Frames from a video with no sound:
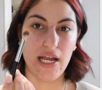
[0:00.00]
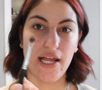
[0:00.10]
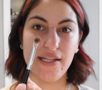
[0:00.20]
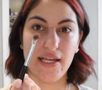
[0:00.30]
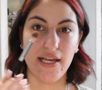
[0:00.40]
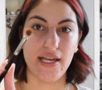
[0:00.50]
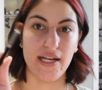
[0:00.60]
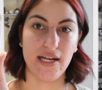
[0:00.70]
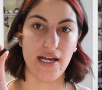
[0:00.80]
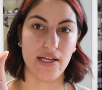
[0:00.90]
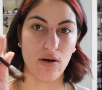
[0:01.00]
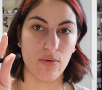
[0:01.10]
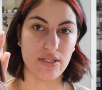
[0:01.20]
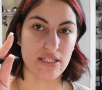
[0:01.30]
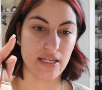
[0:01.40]
And then I
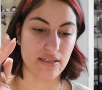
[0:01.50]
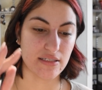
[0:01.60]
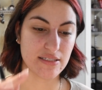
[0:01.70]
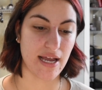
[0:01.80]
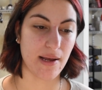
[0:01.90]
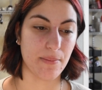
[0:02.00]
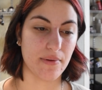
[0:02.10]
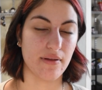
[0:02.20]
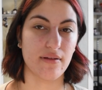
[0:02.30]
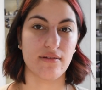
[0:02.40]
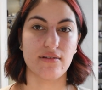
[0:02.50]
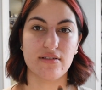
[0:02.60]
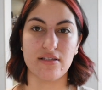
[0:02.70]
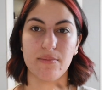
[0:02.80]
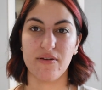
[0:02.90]
always like to tap
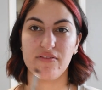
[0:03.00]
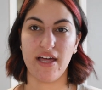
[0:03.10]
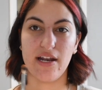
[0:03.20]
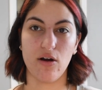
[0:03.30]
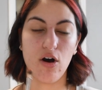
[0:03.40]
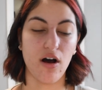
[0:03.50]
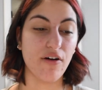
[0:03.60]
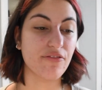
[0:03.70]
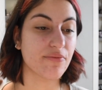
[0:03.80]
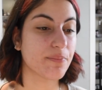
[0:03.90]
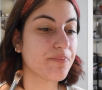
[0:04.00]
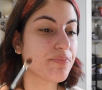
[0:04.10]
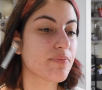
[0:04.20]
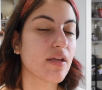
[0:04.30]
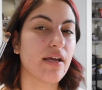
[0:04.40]
some of that off.
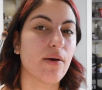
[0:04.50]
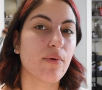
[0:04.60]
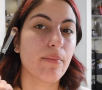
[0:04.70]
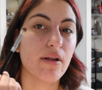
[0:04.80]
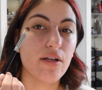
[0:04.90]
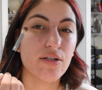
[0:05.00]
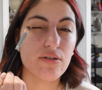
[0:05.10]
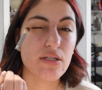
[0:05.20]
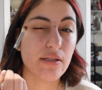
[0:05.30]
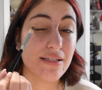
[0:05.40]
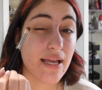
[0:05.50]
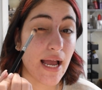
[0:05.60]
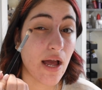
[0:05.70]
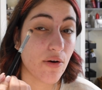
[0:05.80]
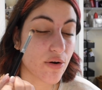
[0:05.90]
And what I'm going to do is on the
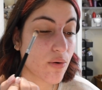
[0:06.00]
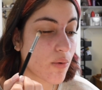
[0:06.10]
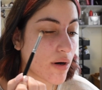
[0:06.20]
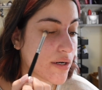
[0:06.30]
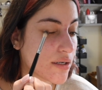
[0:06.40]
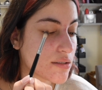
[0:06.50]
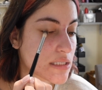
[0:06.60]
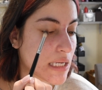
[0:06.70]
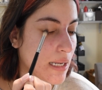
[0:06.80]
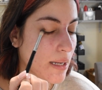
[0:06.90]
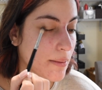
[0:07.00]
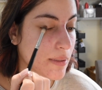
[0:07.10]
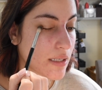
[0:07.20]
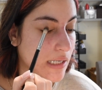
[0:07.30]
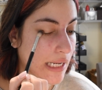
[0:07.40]
outer corners, I'm
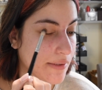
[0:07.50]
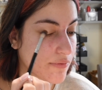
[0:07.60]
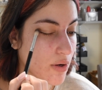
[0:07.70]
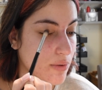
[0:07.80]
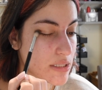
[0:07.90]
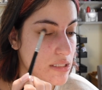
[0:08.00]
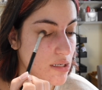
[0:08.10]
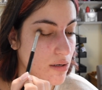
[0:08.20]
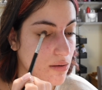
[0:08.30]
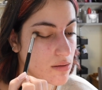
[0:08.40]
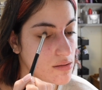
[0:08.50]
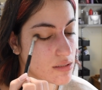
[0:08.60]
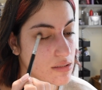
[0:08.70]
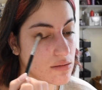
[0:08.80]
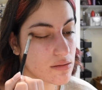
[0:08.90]
going to kind of go in
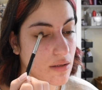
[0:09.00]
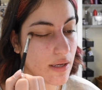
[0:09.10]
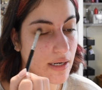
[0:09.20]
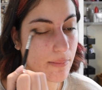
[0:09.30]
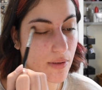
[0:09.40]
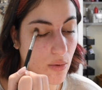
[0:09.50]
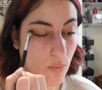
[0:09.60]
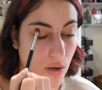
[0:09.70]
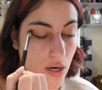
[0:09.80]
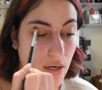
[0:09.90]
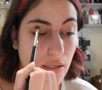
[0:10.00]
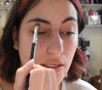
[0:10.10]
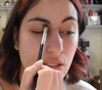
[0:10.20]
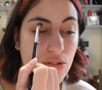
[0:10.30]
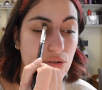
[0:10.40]
circles and I'm going to work
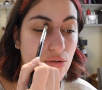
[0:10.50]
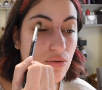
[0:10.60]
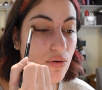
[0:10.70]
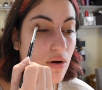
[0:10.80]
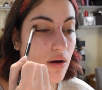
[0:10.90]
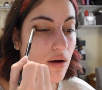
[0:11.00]
into